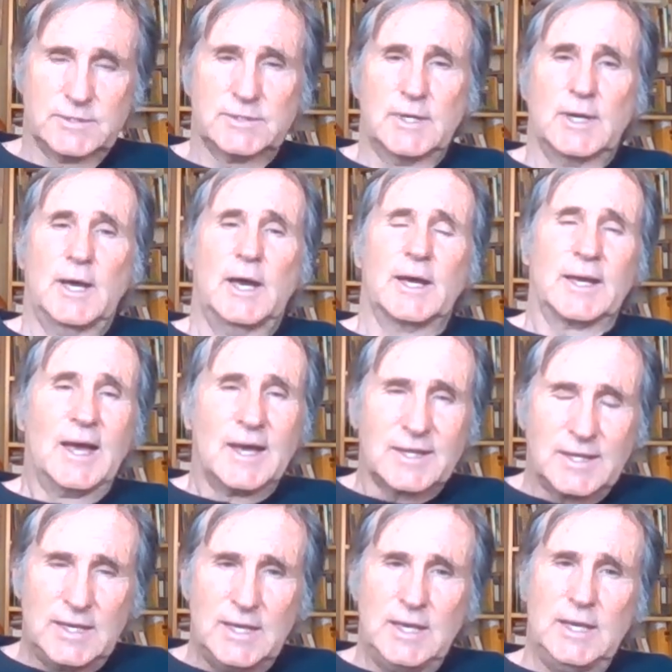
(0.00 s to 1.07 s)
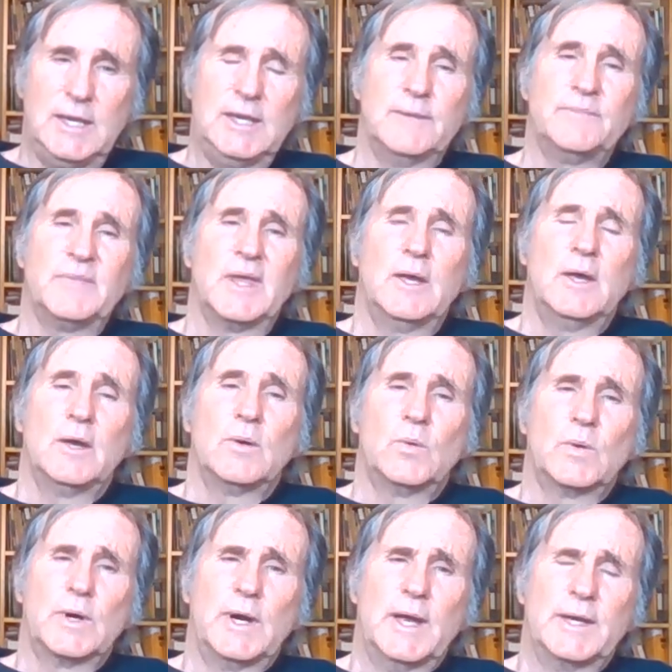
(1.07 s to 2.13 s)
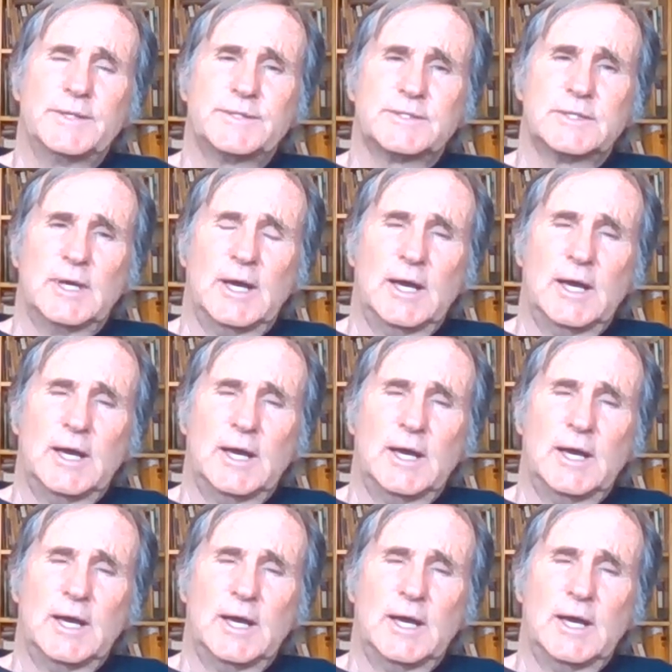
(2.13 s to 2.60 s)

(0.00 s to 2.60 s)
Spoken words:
a key, whereas